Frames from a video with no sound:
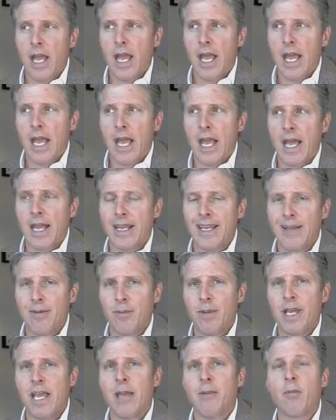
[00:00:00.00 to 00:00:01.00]
And
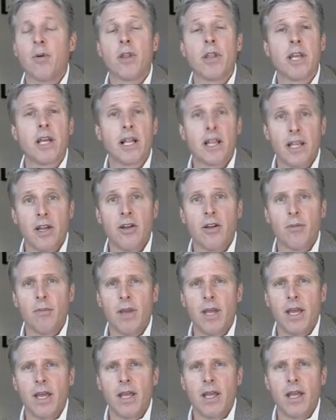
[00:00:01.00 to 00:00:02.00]
it became really clear to
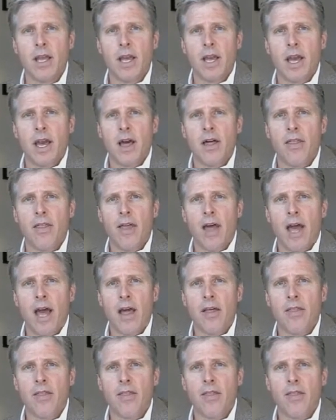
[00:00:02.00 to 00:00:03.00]
me
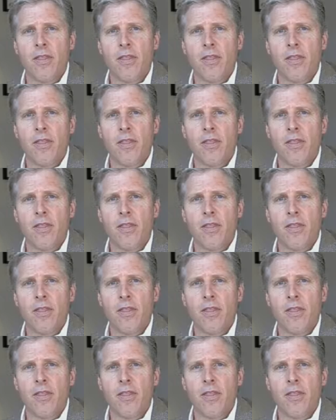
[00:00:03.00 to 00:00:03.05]
that